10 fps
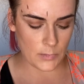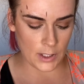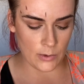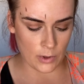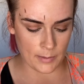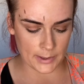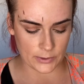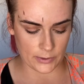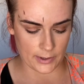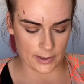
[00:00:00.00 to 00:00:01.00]
you want to make
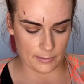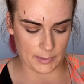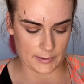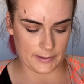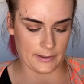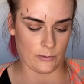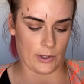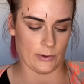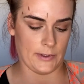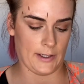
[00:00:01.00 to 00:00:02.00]
sure that they're mixed in
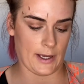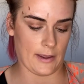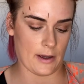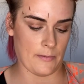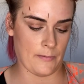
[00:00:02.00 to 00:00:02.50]
well together.